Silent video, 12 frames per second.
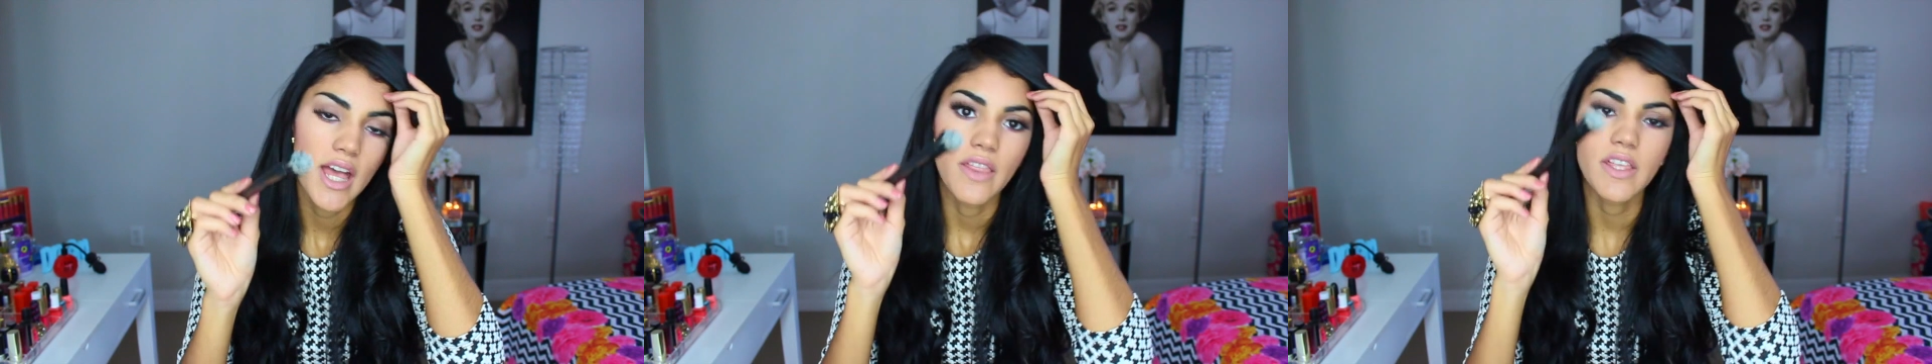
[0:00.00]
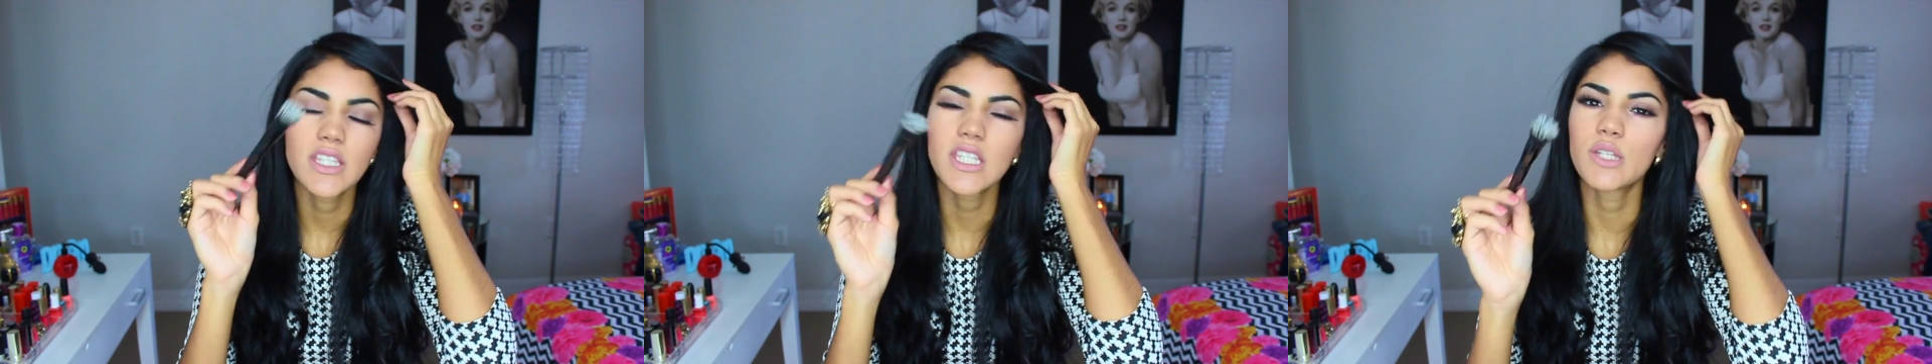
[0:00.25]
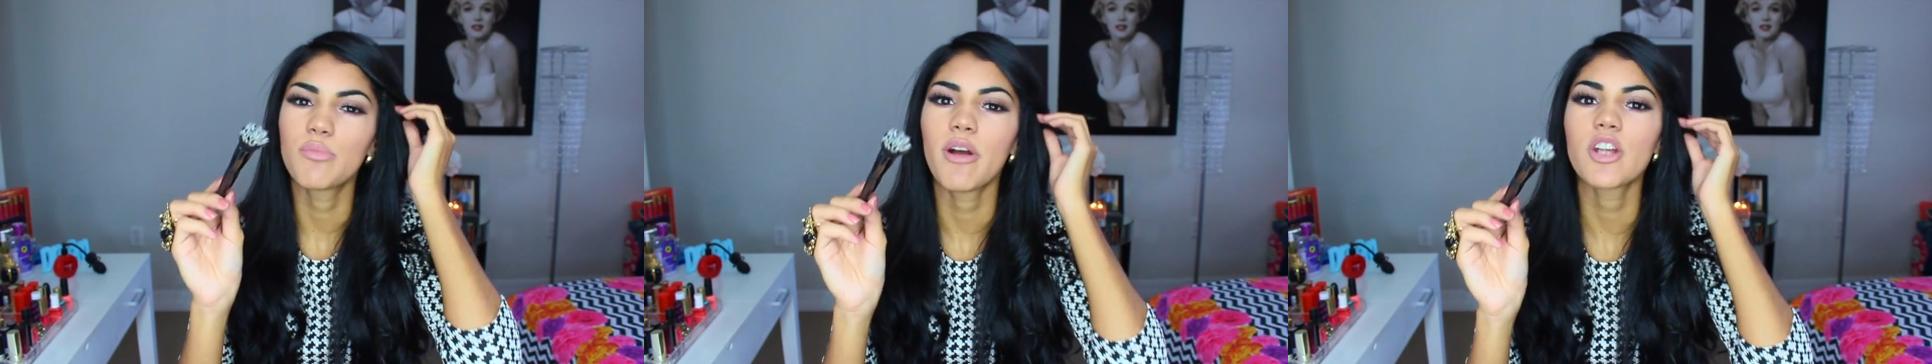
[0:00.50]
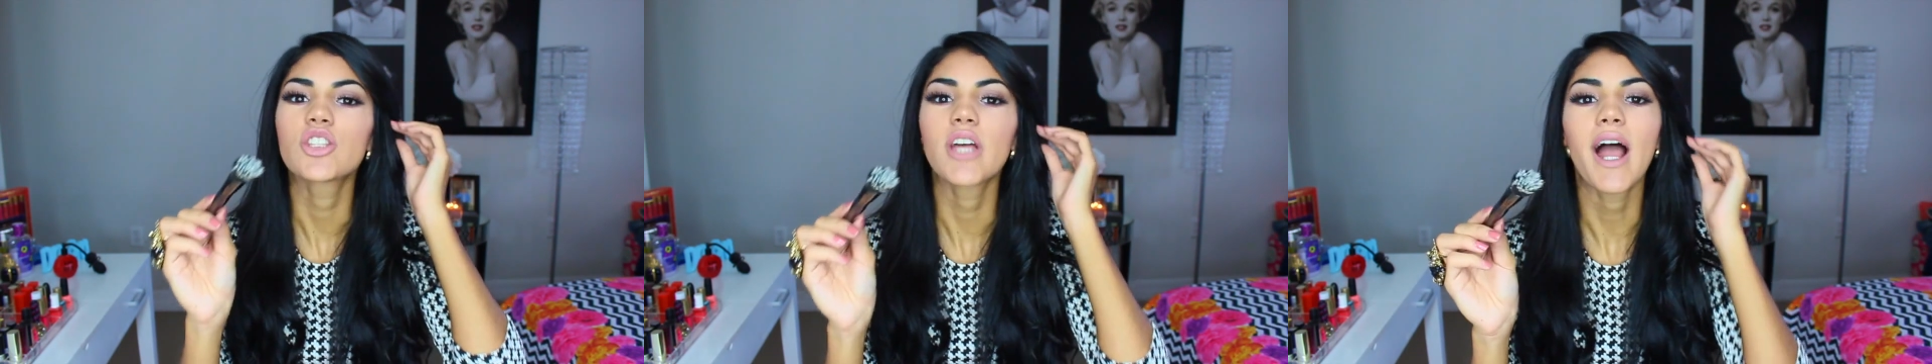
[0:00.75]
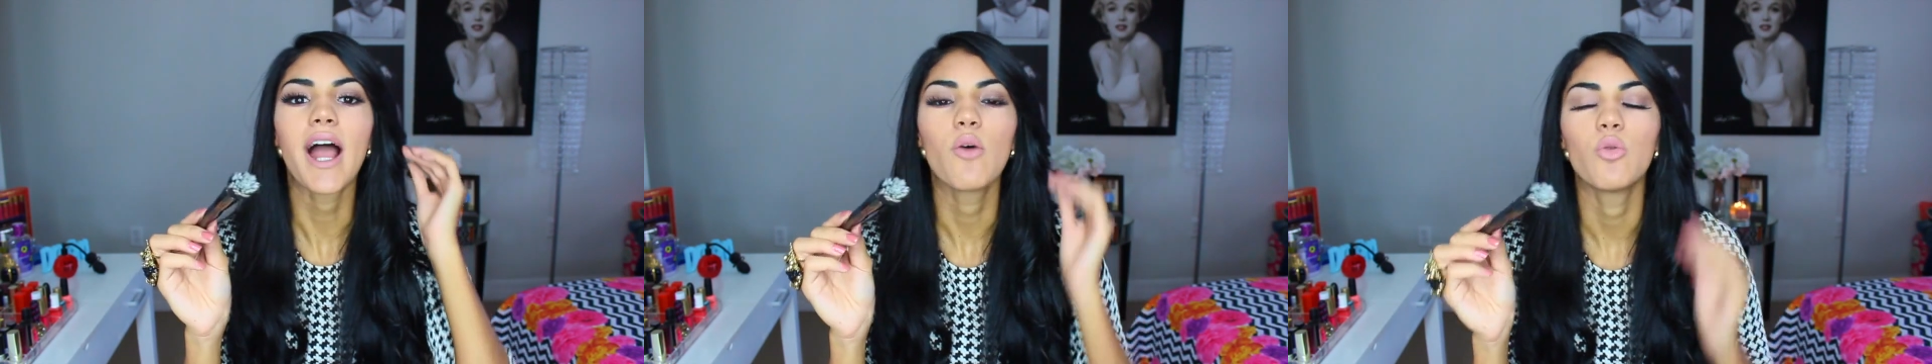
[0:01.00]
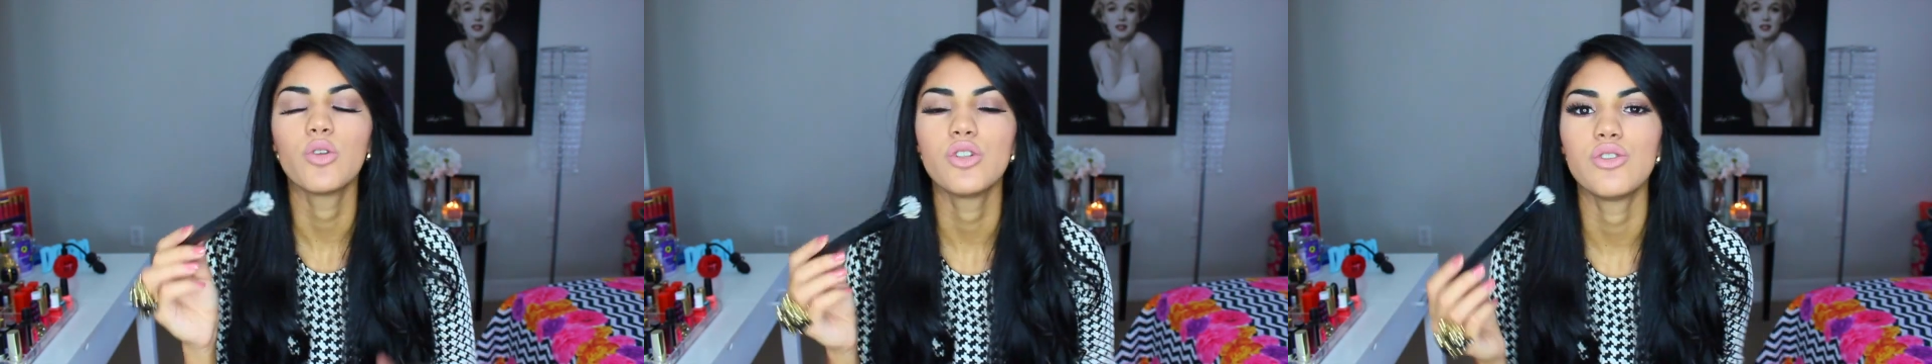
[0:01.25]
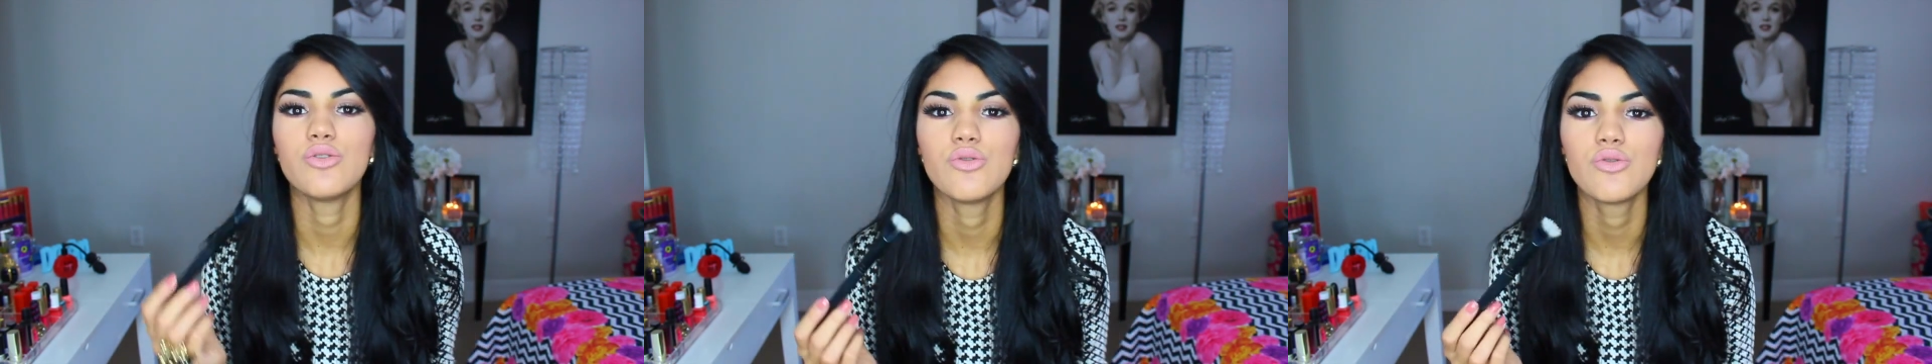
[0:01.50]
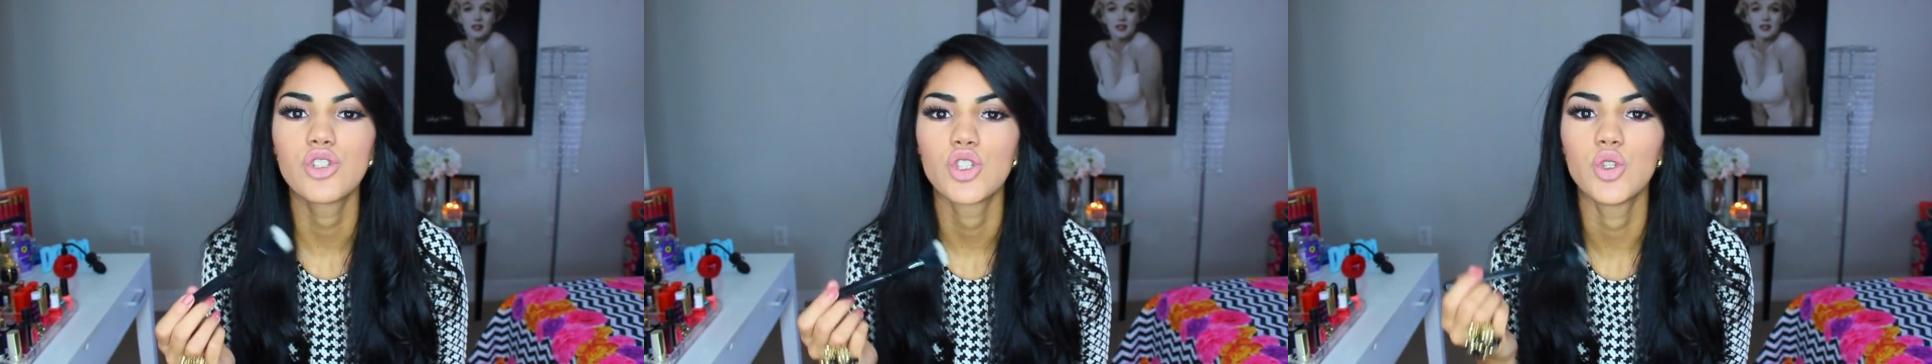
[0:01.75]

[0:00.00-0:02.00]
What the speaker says: This is the brush that I will use